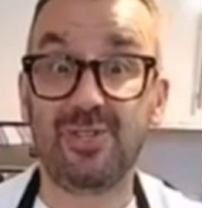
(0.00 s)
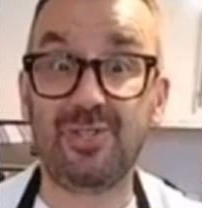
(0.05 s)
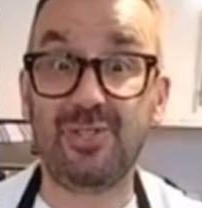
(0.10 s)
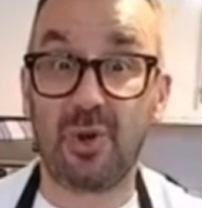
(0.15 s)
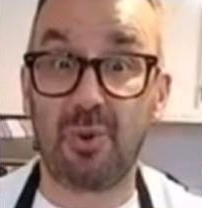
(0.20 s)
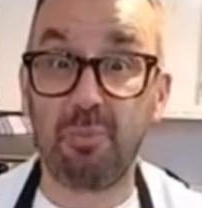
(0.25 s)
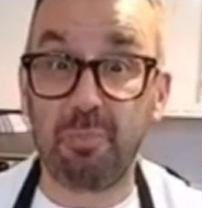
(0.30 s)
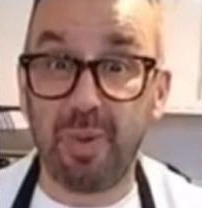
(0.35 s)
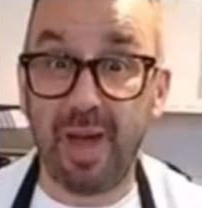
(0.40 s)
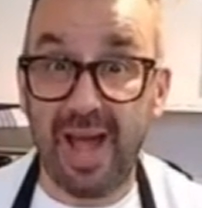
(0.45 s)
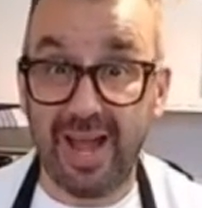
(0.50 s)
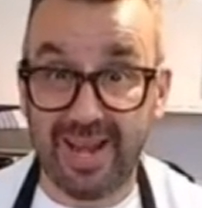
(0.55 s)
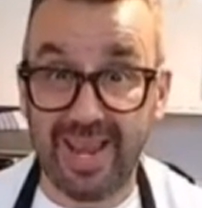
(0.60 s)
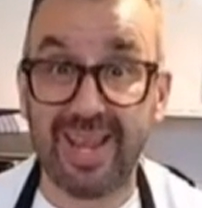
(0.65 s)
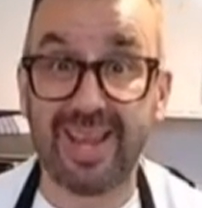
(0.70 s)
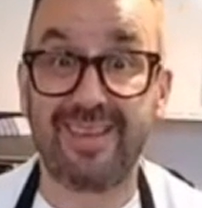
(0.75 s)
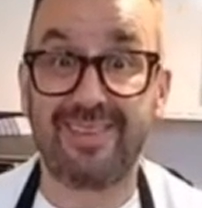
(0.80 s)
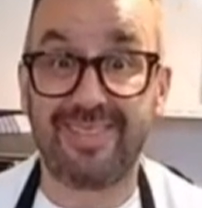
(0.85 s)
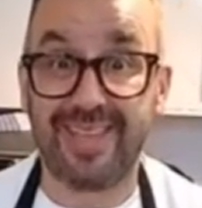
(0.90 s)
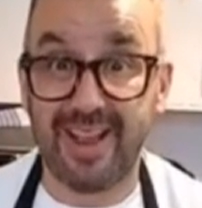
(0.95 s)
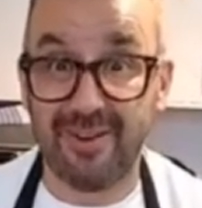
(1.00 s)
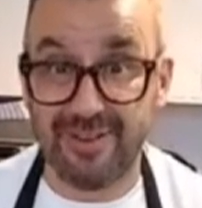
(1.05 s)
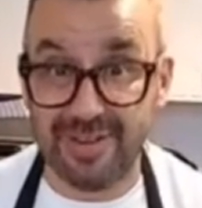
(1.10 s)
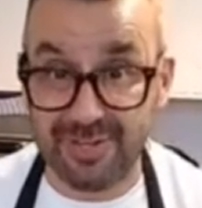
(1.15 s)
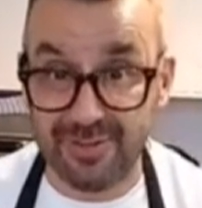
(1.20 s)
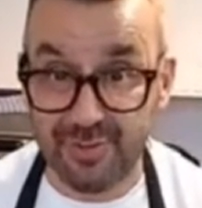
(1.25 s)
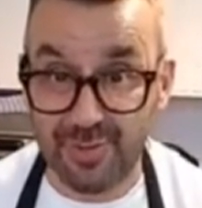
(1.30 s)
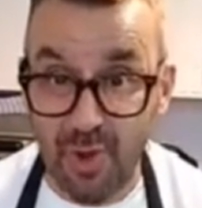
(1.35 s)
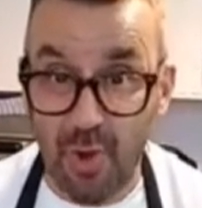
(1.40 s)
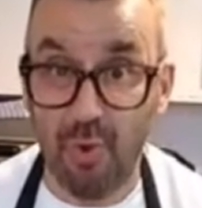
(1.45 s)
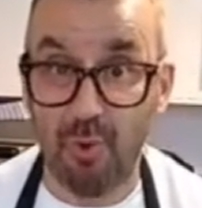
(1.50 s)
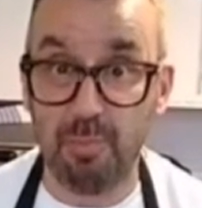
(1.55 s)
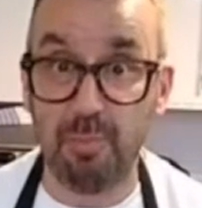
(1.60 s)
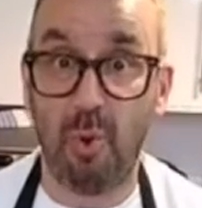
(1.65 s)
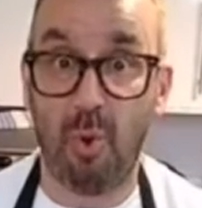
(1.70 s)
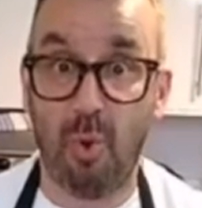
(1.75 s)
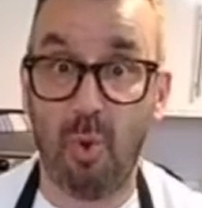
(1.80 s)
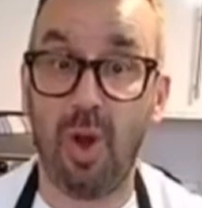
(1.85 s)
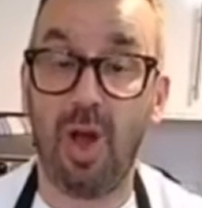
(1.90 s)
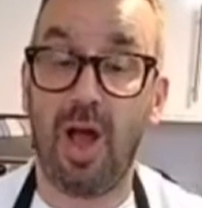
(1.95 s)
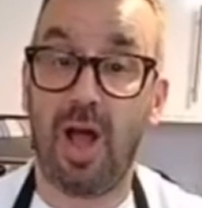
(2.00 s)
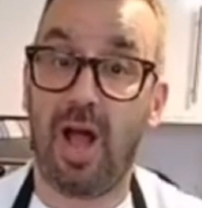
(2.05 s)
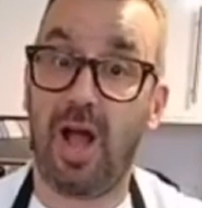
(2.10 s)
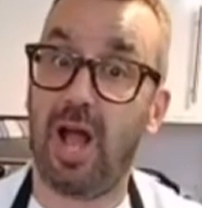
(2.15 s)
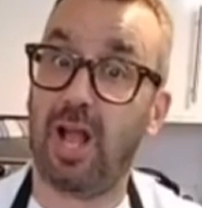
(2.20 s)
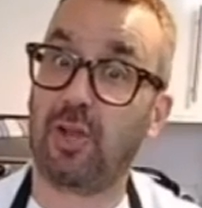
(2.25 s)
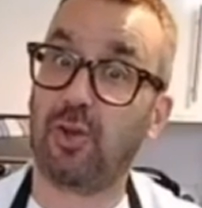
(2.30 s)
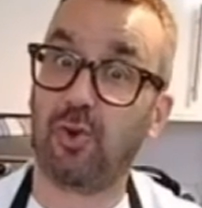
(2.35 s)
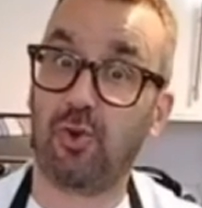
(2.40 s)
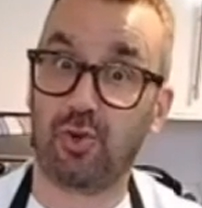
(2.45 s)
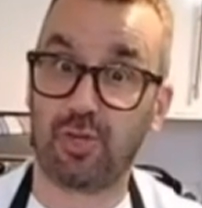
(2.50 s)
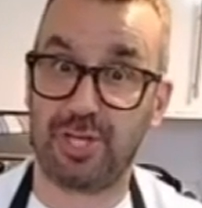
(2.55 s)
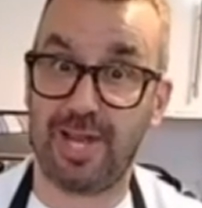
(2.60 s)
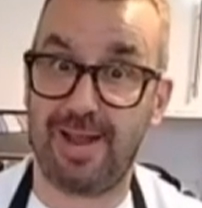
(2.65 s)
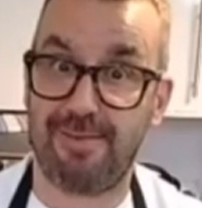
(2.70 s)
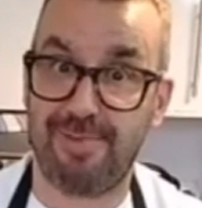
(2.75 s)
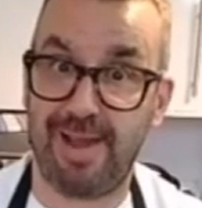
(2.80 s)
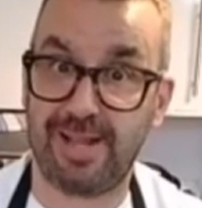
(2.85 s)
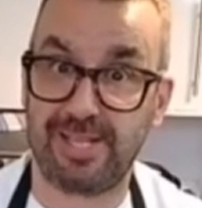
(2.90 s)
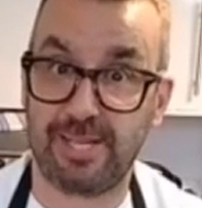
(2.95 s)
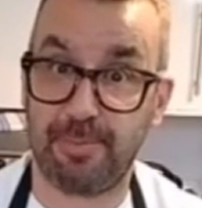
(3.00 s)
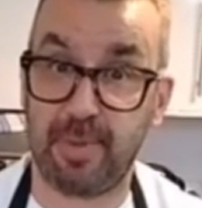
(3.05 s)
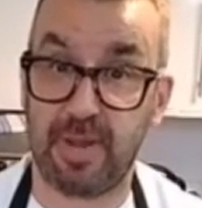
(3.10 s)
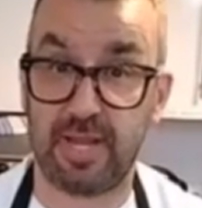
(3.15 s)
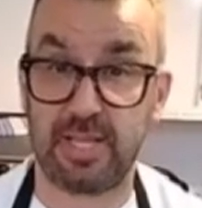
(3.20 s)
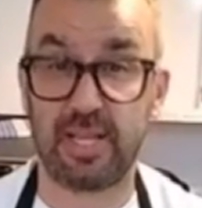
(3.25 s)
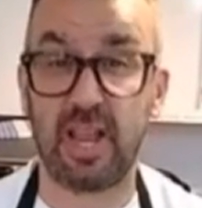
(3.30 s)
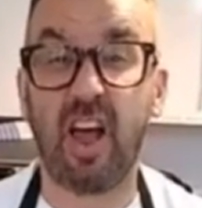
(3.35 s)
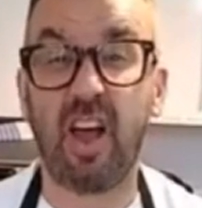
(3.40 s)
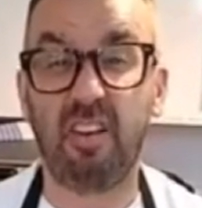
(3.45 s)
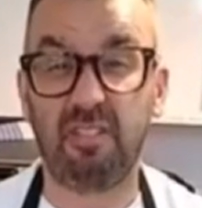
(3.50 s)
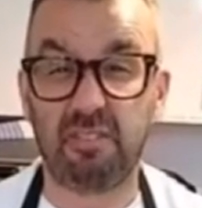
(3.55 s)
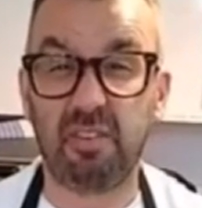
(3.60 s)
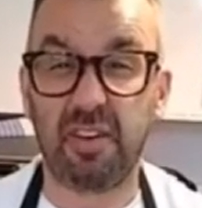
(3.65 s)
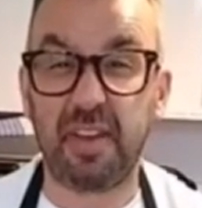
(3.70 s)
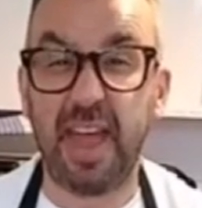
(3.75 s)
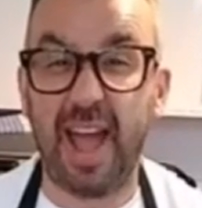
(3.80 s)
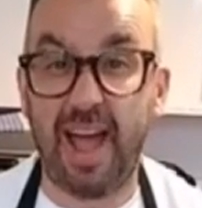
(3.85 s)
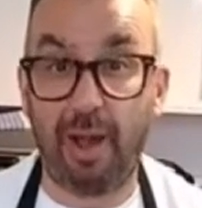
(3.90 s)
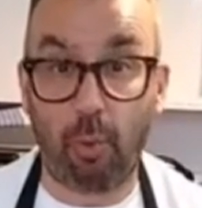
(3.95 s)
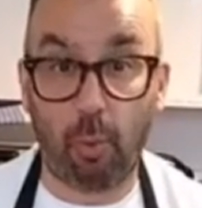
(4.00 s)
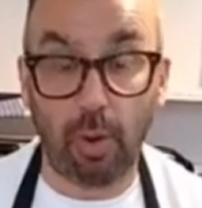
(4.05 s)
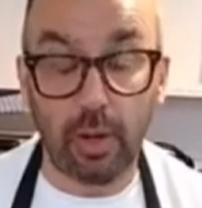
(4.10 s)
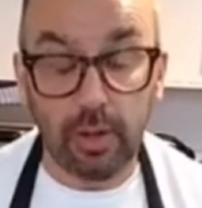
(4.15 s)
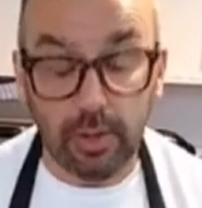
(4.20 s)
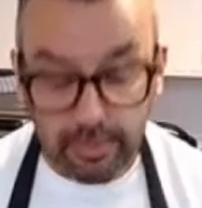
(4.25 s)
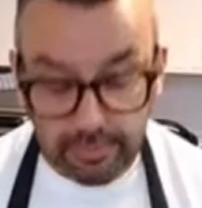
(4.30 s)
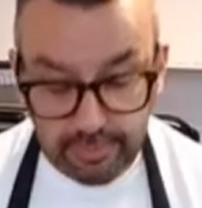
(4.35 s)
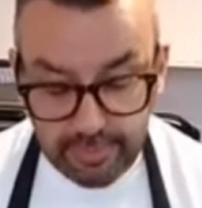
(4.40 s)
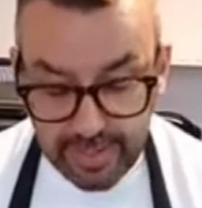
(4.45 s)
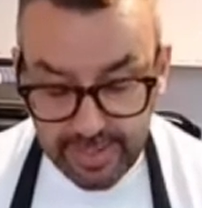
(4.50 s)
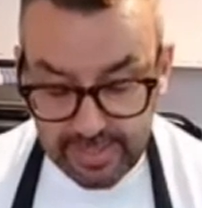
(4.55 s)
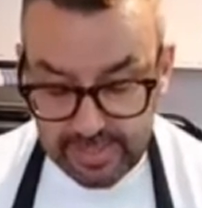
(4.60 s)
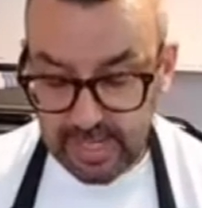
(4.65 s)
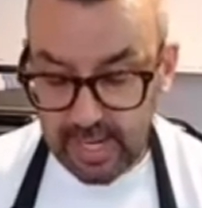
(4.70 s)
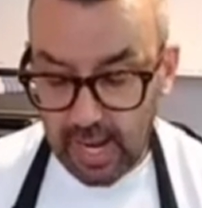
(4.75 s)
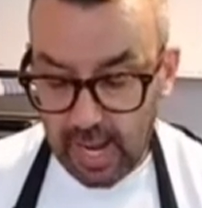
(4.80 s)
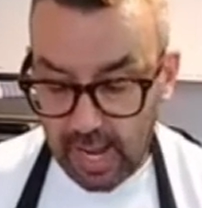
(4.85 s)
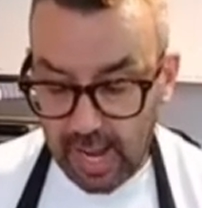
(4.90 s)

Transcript: Don't panic, there is no more courgette recipes for now, right?